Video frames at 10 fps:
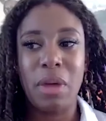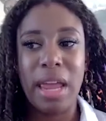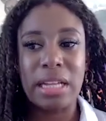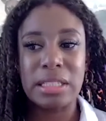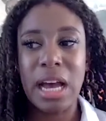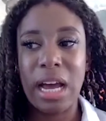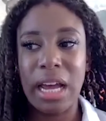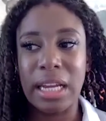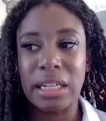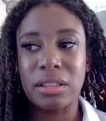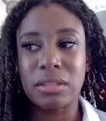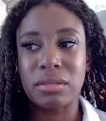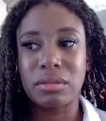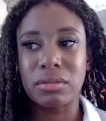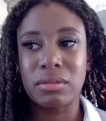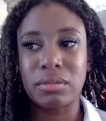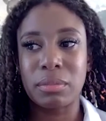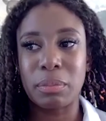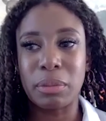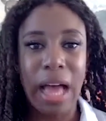
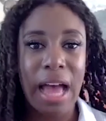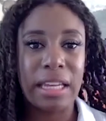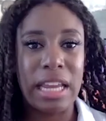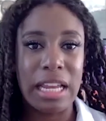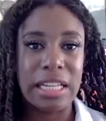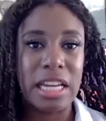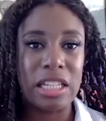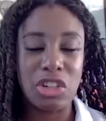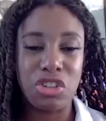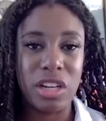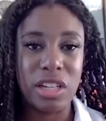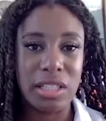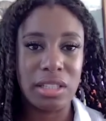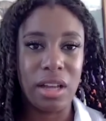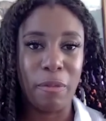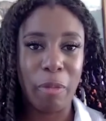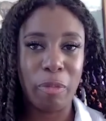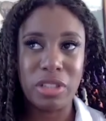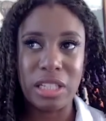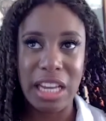anti-Black and anti-Indigenous
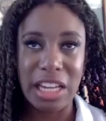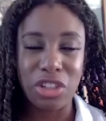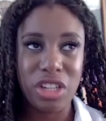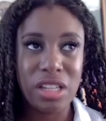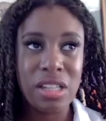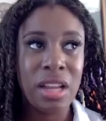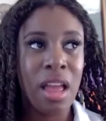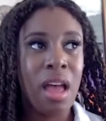representations,